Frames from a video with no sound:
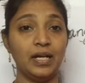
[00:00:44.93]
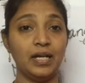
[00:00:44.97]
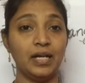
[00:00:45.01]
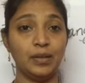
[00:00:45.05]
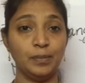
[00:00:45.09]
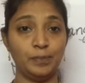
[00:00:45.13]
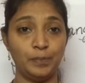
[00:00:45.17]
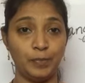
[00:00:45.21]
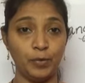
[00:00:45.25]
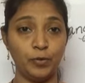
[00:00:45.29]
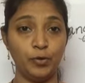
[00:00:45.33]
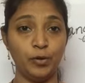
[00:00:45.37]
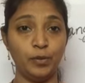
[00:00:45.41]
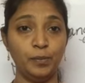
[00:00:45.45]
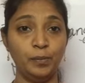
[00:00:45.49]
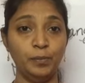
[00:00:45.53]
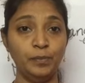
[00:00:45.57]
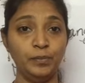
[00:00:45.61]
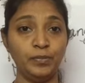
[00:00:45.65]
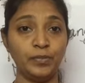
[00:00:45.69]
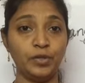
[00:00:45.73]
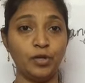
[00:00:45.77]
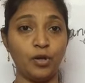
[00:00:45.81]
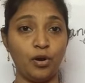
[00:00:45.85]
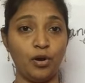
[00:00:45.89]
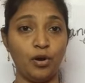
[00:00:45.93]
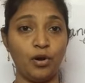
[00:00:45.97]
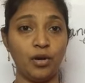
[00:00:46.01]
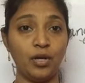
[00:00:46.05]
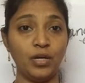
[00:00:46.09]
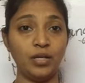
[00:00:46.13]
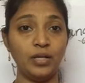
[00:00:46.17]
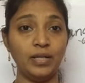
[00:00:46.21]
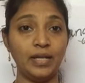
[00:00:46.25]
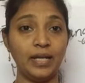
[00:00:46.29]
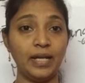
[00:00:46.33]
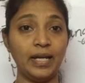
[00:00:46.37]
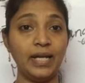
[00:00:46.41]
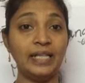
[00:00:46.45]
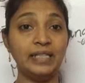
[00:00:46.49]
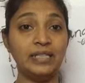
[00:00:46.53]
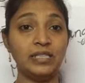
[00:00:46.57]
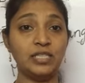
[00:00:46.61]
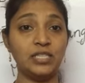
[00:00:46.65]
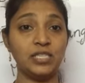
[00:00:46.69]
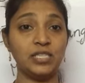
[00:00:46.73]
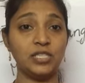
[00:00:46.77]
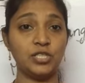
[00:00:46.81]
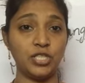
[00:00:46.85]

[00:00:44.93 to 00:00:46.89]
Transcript: a poem called It's